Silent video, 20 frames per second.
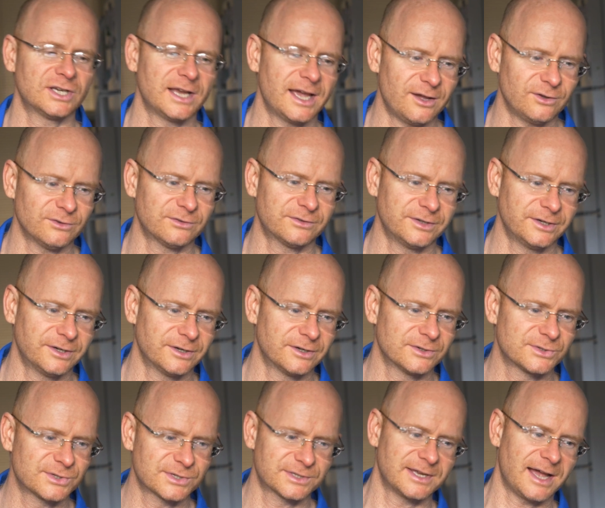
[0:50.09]
healthier
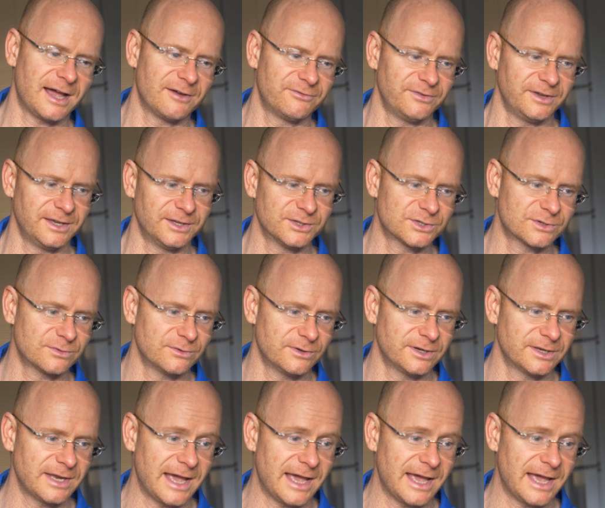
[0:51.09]
stuff into it,